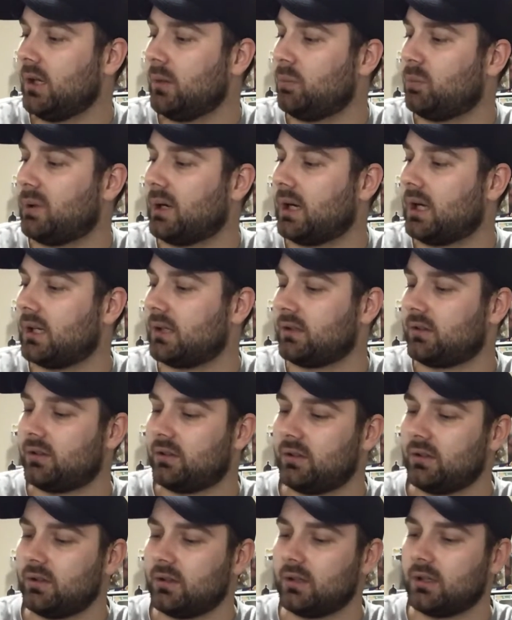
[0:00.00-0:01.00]
but
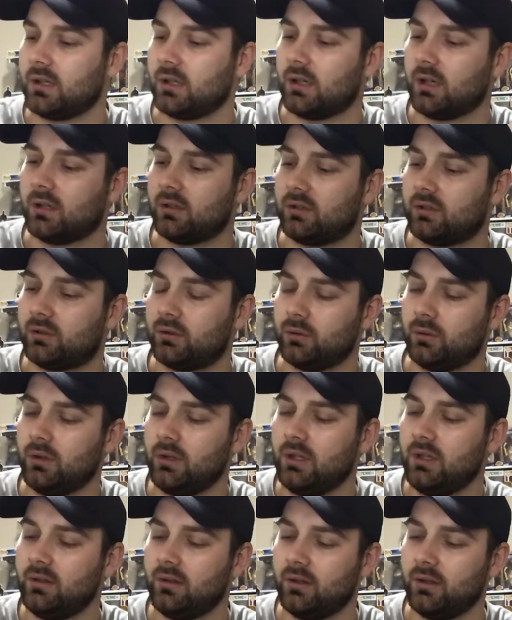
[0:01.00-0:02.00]
I saw
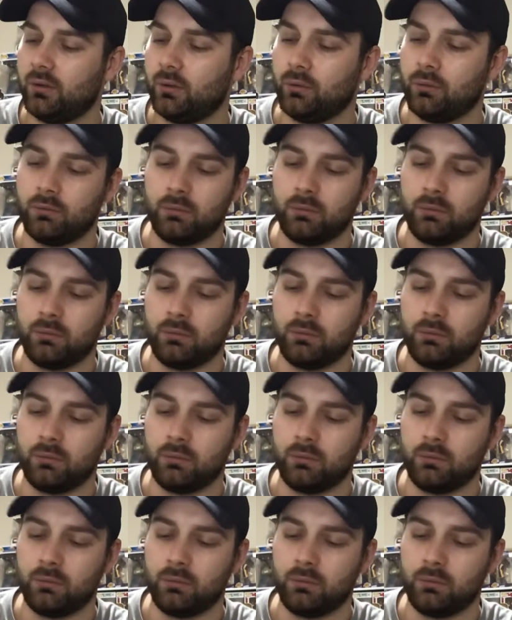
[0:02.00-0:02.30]
these little